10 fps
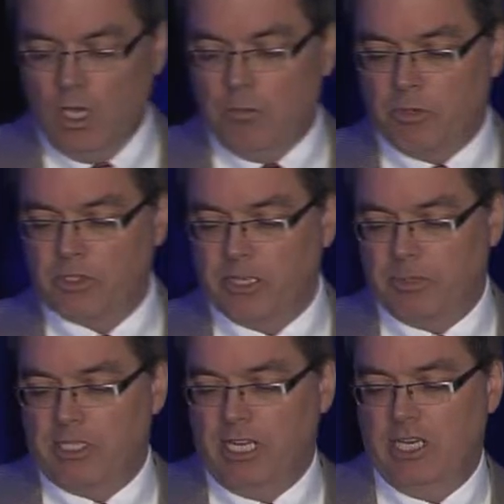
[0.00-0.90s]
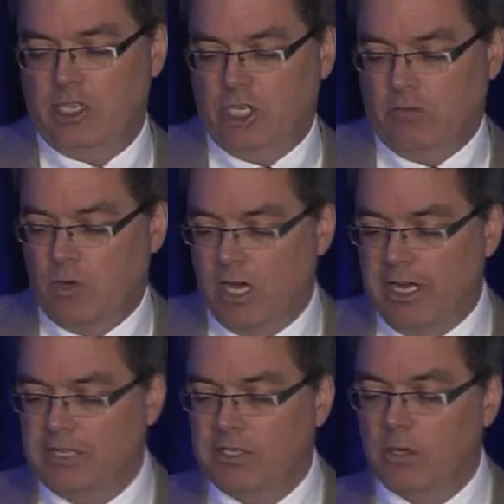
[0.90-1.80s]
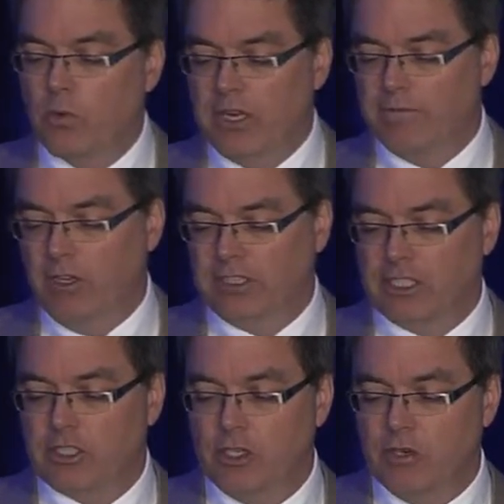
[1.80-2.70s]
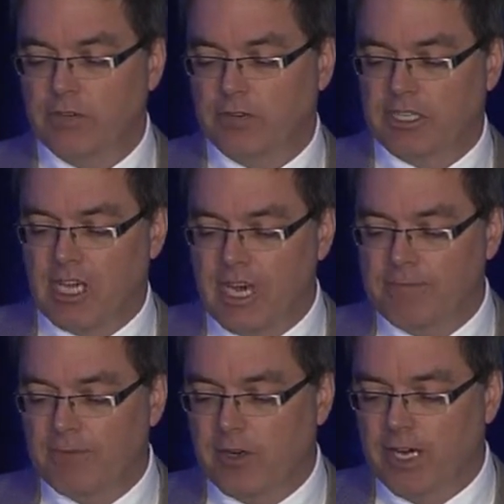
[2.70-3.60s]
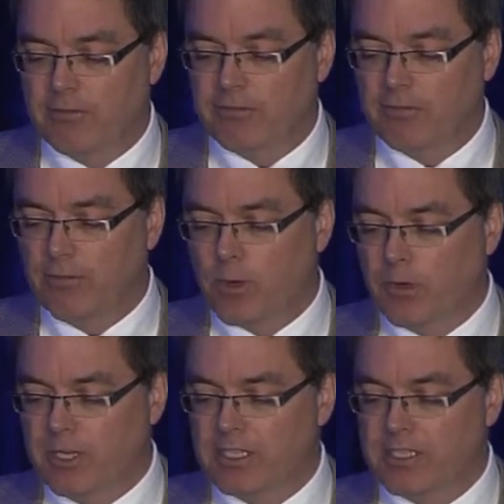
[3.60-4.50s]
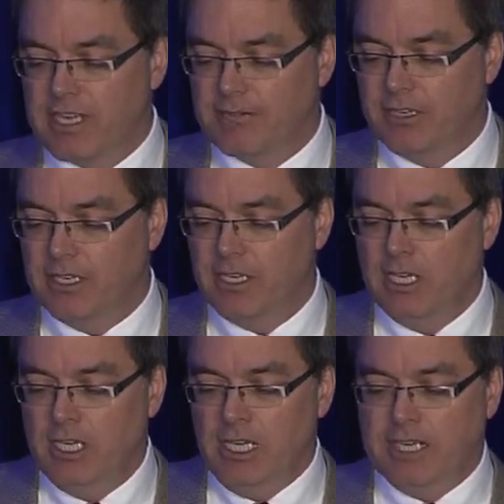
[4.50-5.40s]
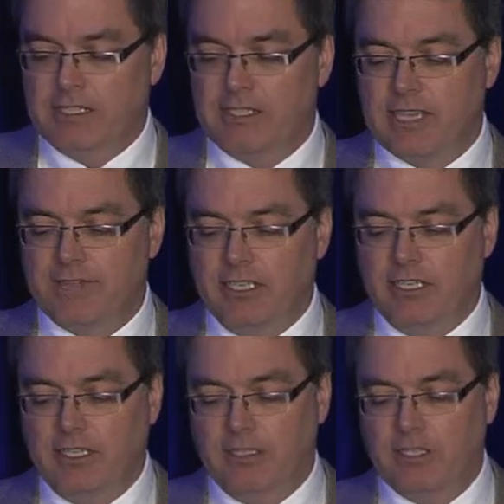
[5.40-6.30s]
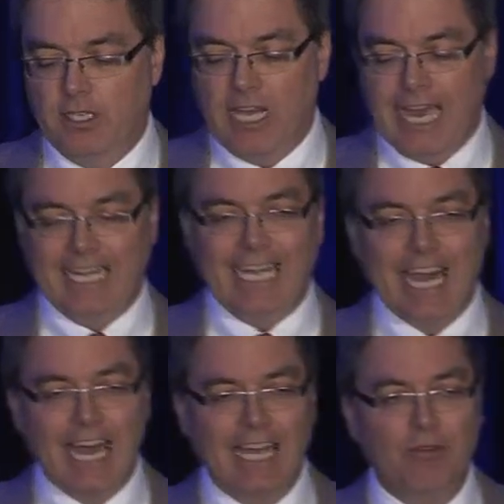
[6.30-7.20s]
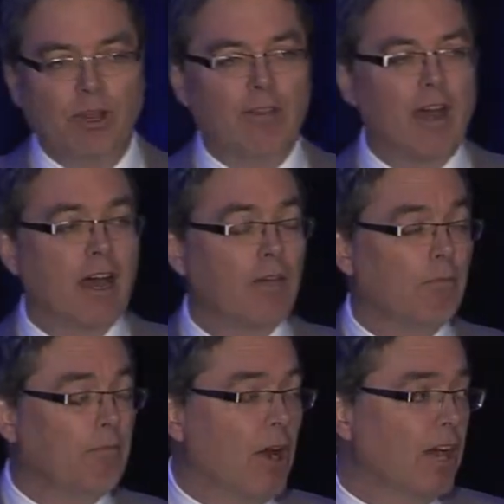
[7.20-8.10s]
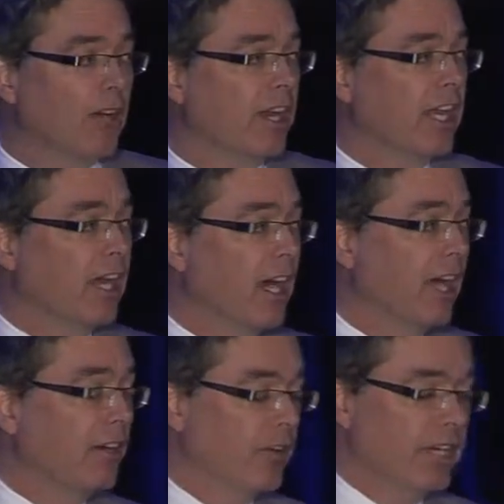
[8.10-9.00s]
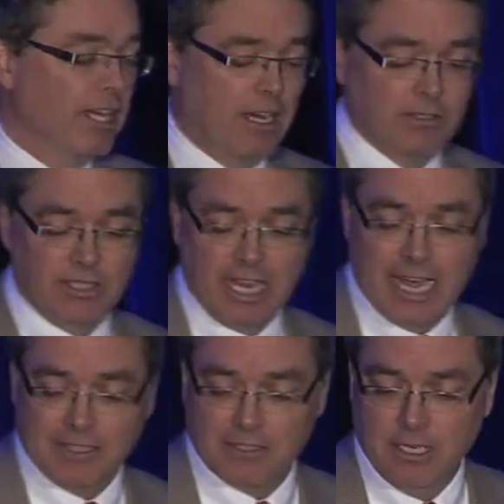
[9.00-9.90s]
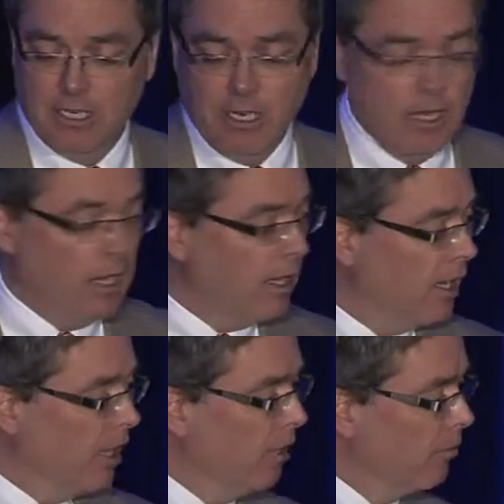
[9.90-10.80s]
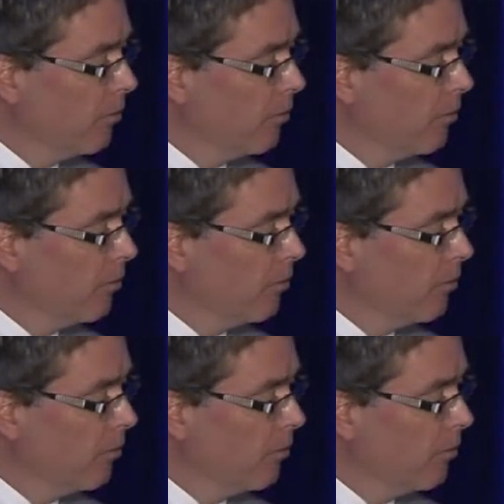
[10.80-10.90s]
Precipitation-wise, we've looked at 2 different time frames, from 41 to 70 and 70 to 99, with moderate and high greenhouse gas. And